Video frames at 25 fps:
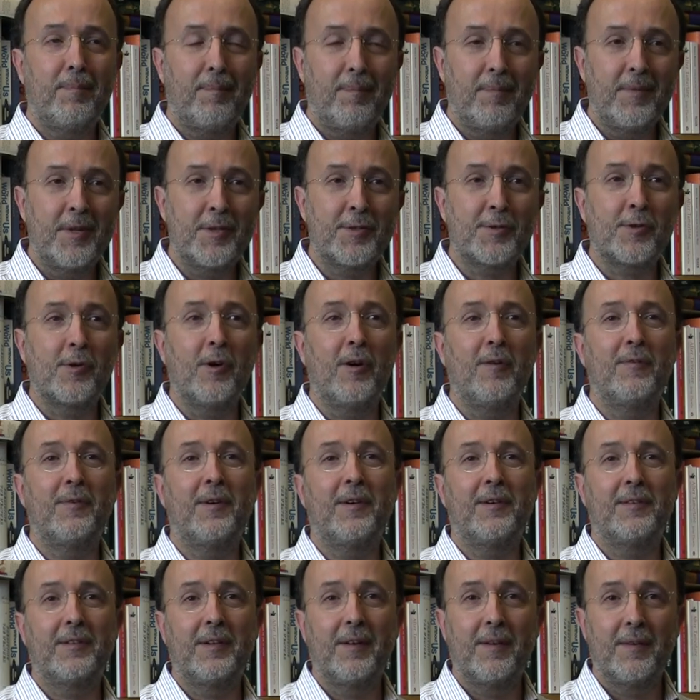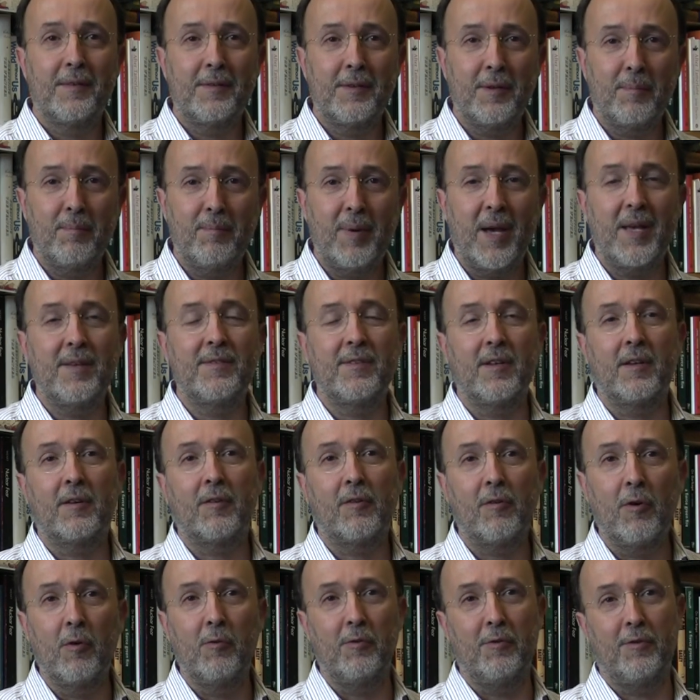discovered the
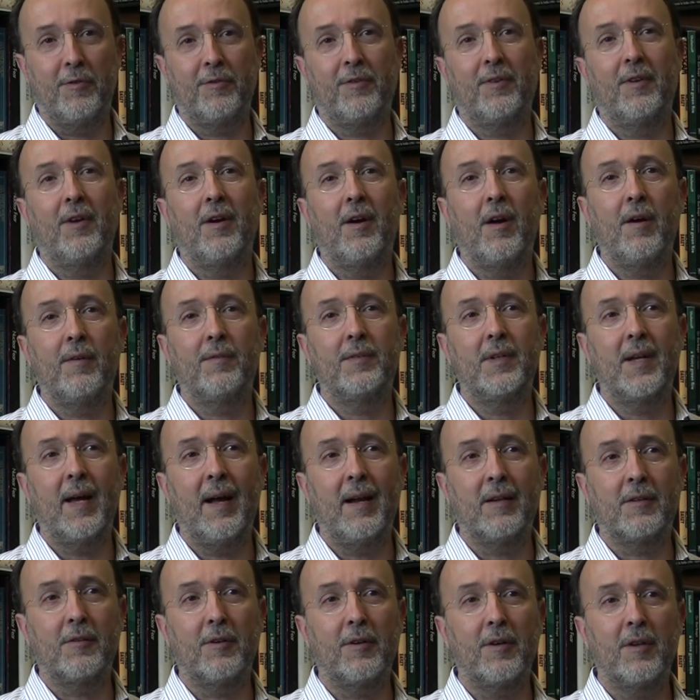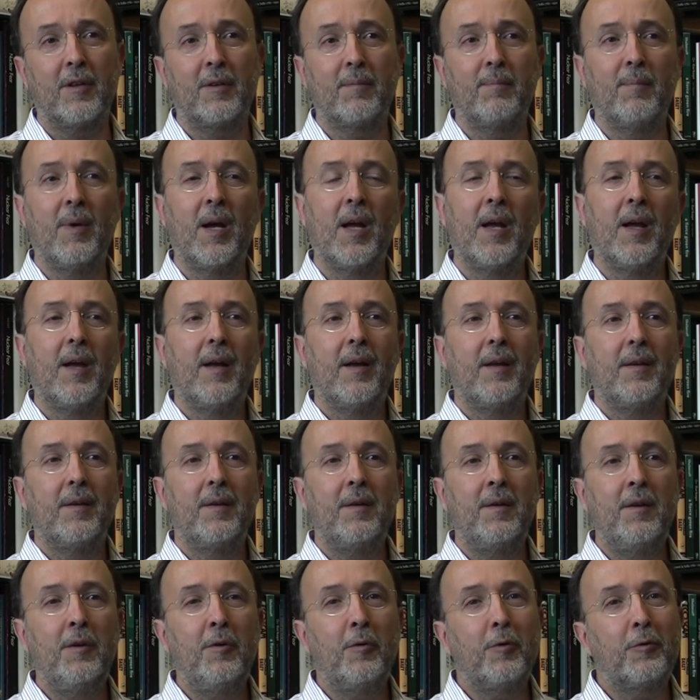basic rules of the algorithm?
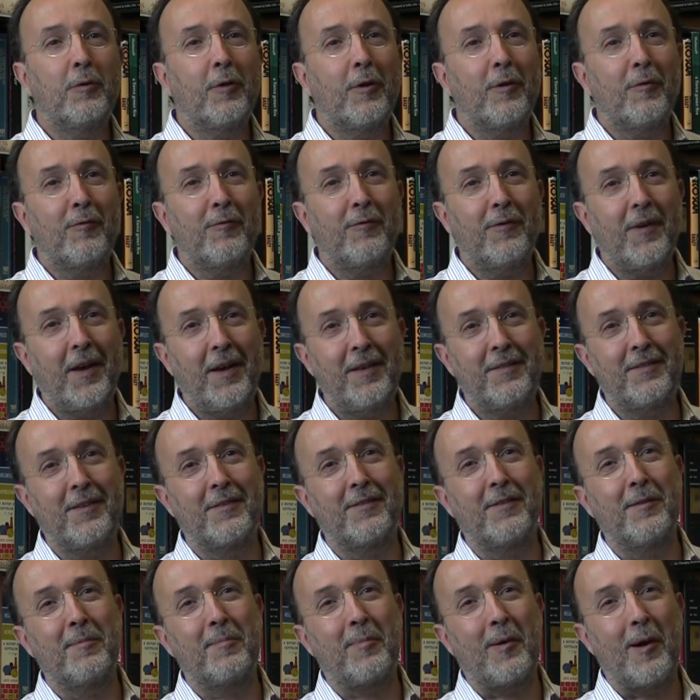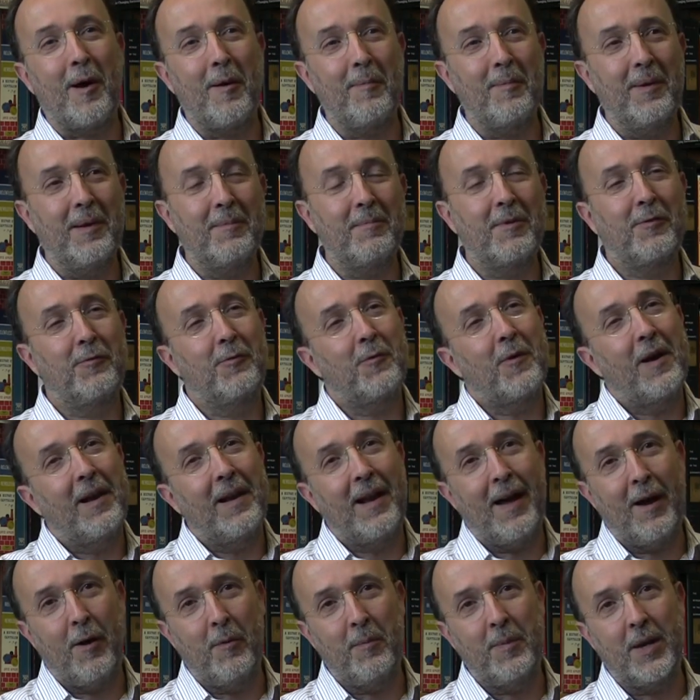Newton faces the problem, if you
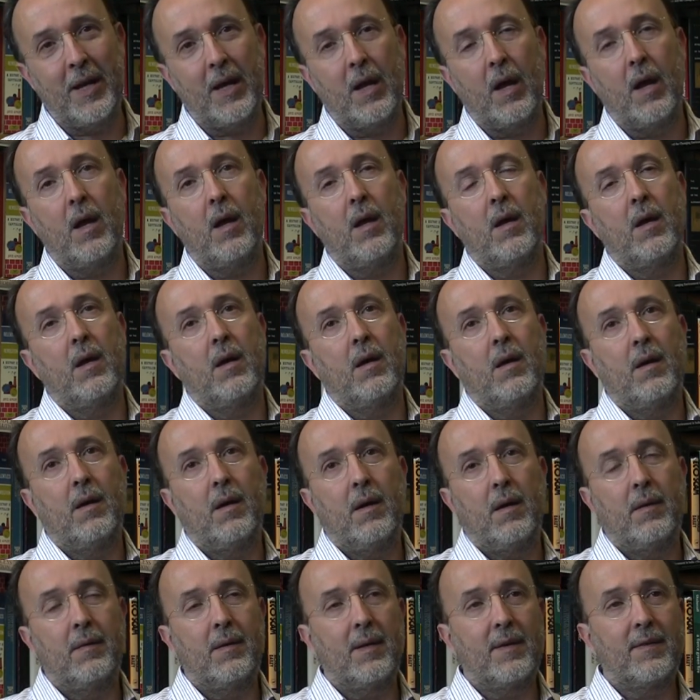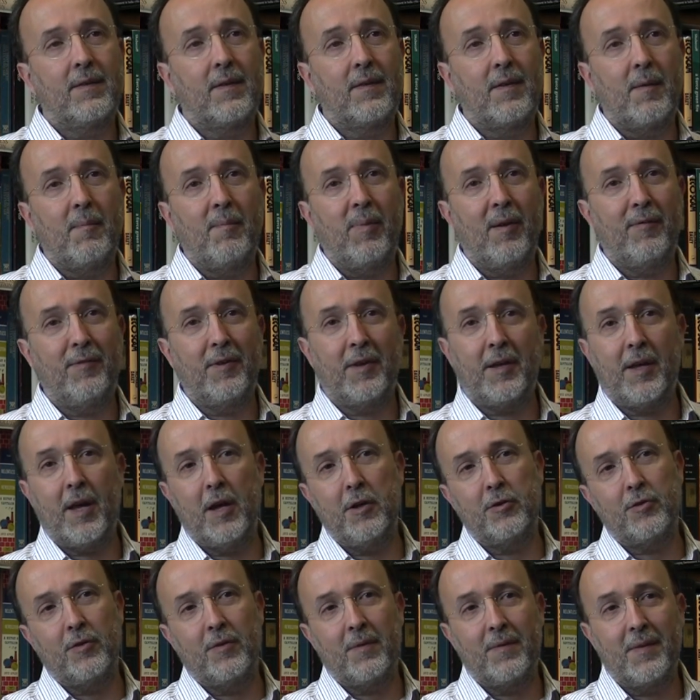allow me this
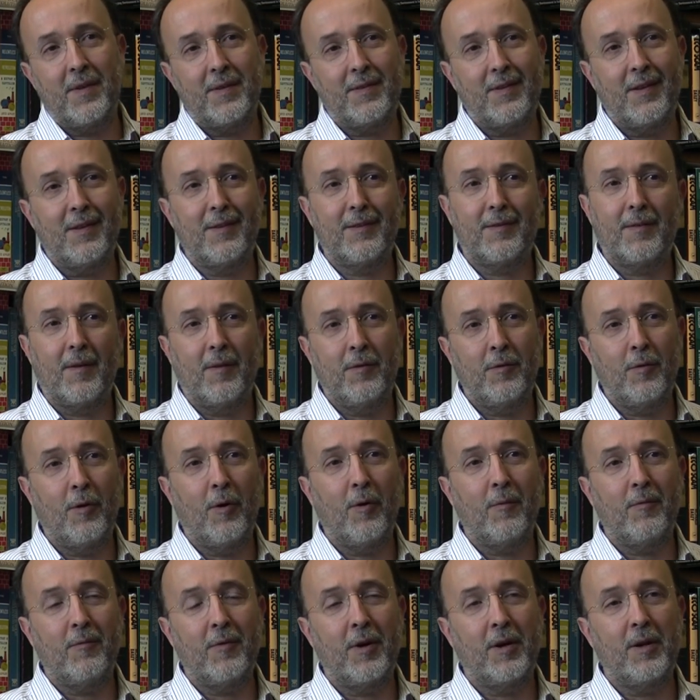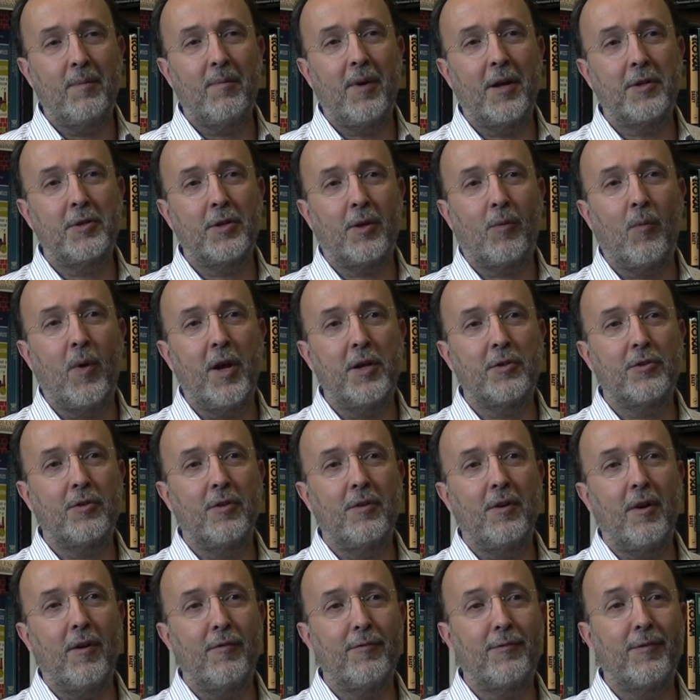simplification, this is, very much a
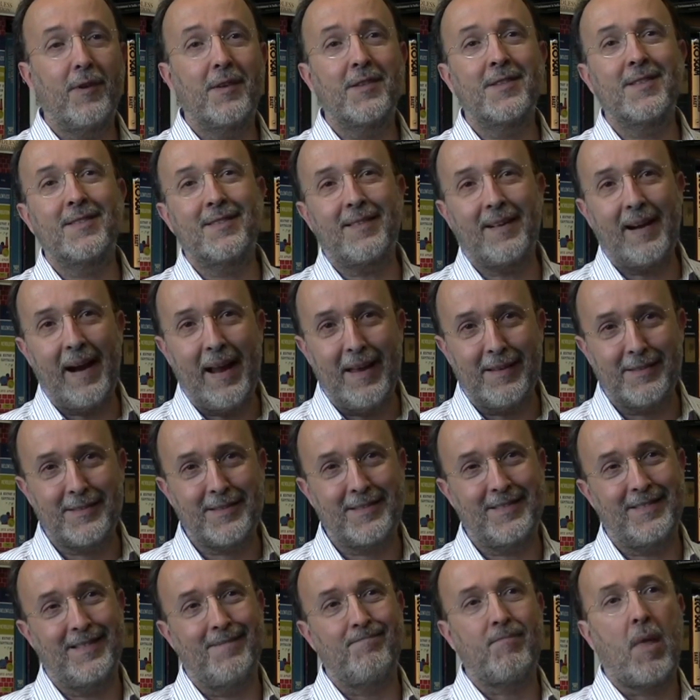question of stress.